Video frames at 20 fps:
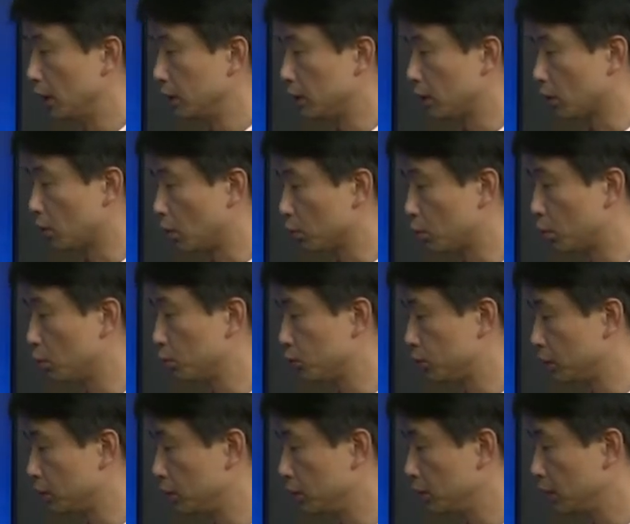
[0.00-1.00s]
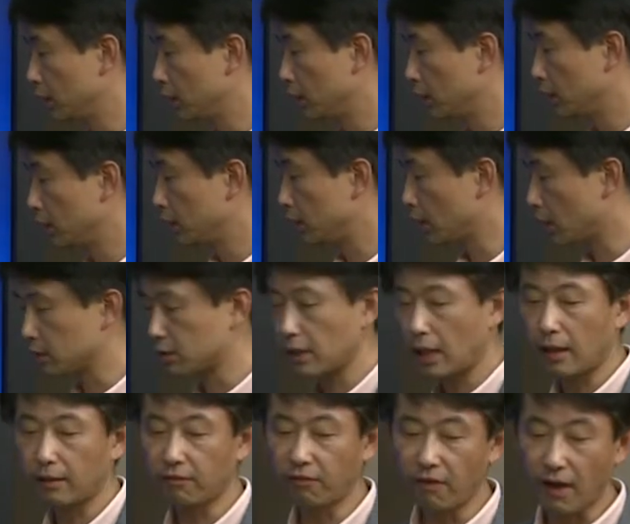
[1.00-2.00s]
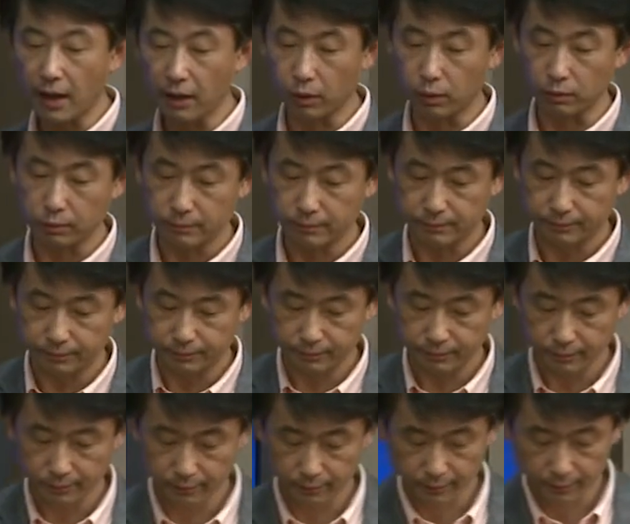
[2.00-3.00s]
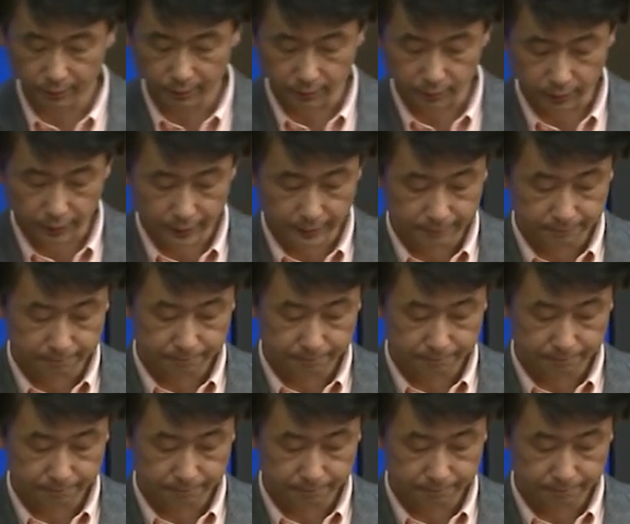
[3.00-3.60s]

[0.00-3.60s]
the conclusion does not follow. Okay?